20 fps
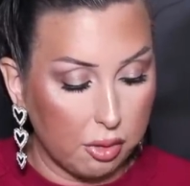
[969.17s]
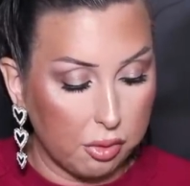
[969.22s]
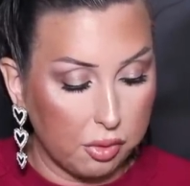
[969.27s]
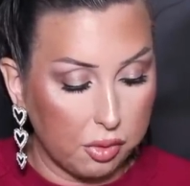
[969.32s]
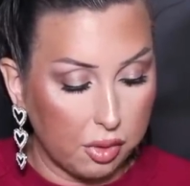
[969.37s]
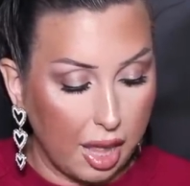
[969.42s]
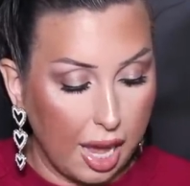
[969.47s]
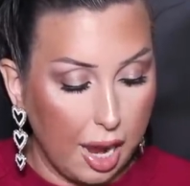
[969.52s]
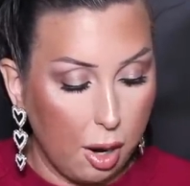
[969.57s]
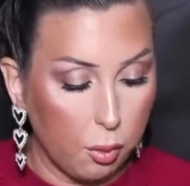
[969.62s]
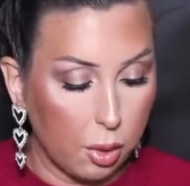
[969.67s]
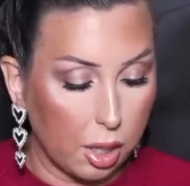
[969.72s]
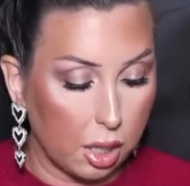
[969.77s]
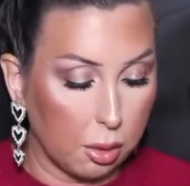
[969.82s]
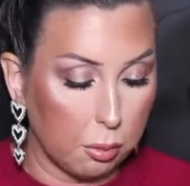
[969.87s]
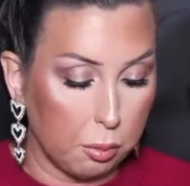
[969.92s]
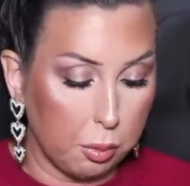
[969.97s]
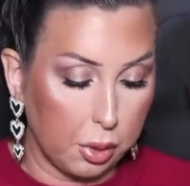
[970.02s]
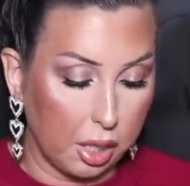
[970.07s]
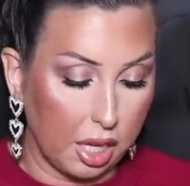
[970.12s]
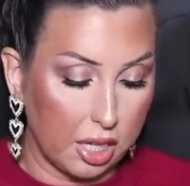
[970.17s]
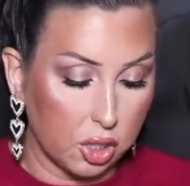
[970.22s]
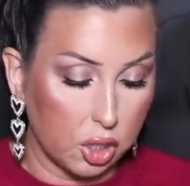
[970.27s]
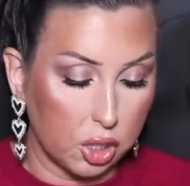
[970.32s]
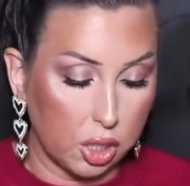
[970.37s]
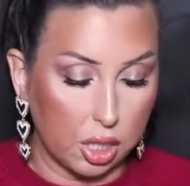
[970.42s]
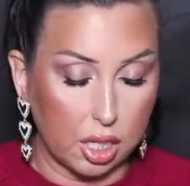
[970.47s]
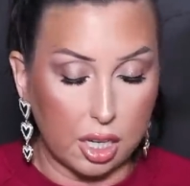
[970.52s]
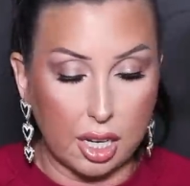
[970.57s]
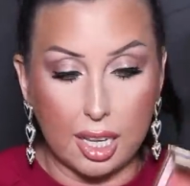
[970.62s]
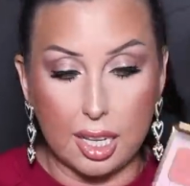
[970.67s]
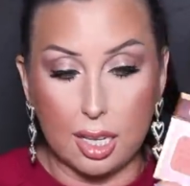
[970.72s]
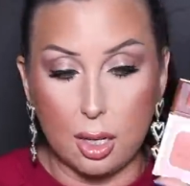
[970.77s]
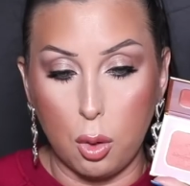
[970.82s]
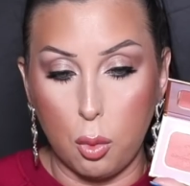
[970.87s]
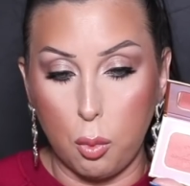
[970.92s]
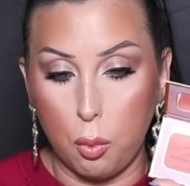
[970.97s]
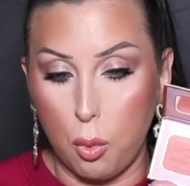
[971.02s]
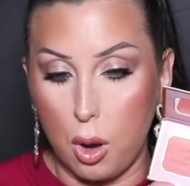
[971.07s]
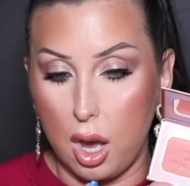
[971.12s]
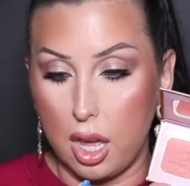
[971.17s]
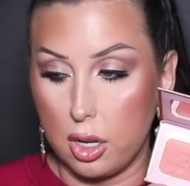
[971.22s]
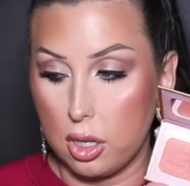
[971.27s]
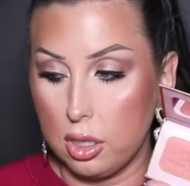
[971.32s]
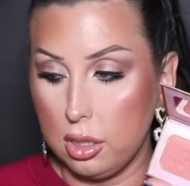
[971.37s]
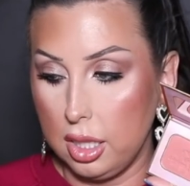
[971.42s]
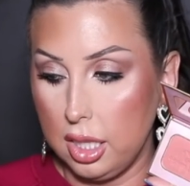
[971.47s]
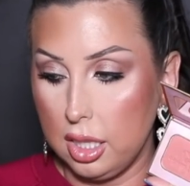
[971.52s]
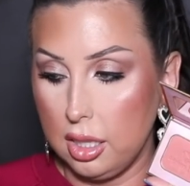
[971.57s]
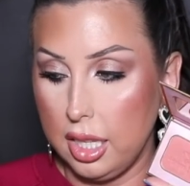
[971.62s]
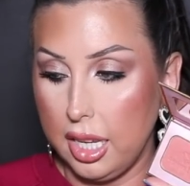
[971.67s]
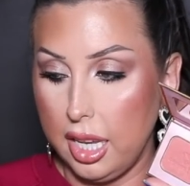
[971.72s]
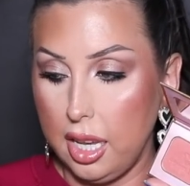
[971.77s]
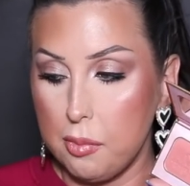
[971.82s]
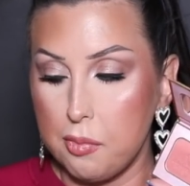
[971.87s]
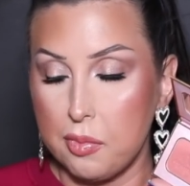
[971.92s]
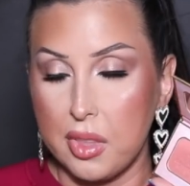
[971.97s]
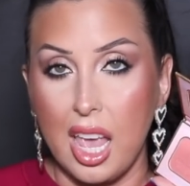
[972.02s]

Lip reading: Flower Blusher in Water Lily.